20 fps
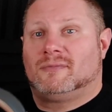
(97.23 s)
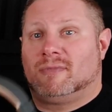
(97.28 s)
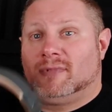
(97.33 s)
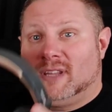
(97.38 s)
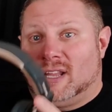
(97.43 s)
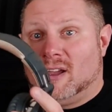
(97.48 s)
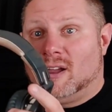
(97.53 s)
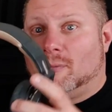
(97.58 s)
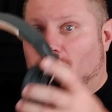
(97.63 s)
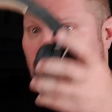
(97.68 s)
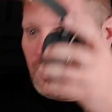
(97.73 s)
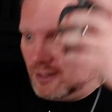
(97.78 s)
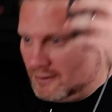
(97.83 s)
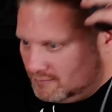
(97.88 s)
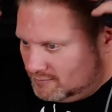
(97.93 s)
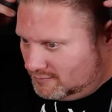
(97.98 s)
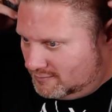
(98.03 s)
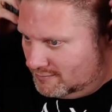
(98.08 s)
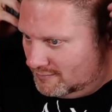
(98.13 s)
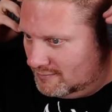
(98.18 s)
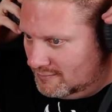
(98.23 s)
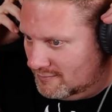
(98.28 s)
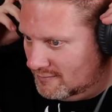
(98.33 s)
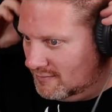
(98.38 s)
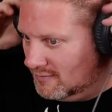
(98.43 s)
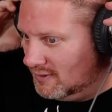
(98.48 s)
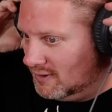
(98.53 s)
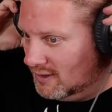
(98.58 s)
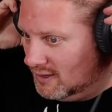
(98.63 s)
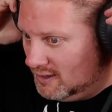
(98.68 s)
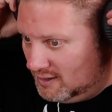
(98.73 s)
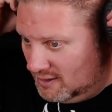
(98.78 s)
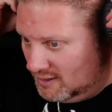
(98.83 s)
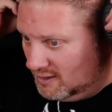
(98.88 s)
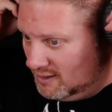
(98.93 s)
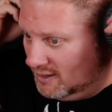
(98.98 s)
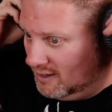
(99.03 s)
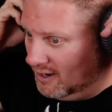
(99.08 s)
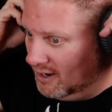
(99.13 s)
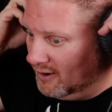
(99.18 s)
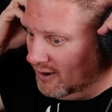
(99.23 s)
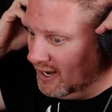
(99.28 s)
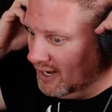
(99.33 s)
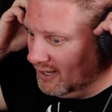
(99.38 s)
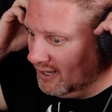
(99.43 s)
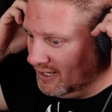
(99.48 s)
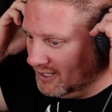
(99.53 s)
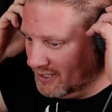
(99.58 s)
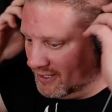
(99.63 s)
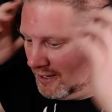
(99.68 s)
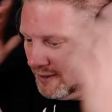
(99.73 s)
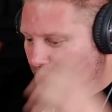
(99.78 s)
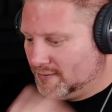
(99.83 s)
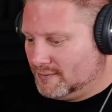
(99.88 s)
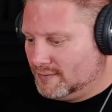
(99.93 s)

Now I'm ready. All right, let's go.